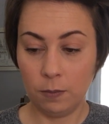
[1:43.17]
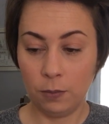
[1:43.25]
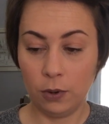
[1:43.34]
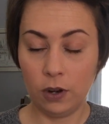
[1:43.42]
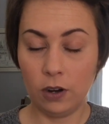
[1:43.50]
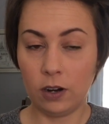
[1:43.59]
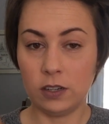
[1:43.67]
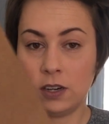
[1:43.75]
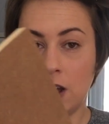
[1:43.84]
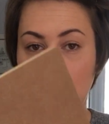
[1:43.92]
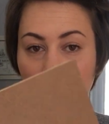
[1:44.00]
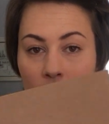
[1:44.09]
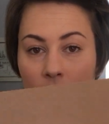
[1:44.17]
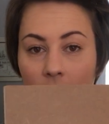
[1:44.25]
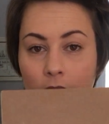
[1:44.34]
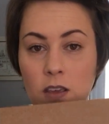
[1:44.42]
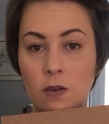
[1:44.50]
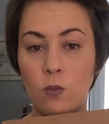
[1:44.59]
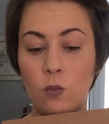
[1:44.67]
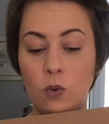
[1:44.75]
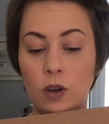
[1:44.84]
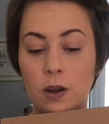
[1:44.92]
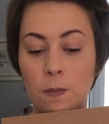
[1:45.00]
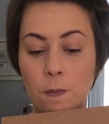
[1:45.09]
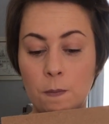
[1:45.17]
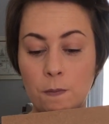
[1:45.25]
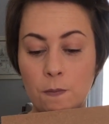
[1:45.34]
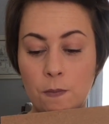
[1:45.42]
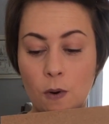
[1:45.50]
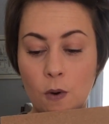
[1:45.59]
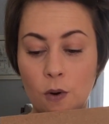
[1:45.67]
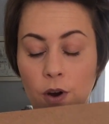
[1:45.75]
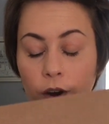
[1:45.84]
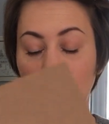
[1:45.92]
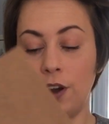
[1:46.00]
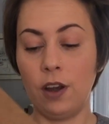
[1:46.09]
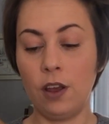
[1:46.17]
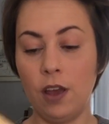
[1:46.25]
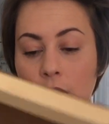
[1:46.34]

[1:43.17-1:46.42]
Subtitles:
put it on top of the wooden board,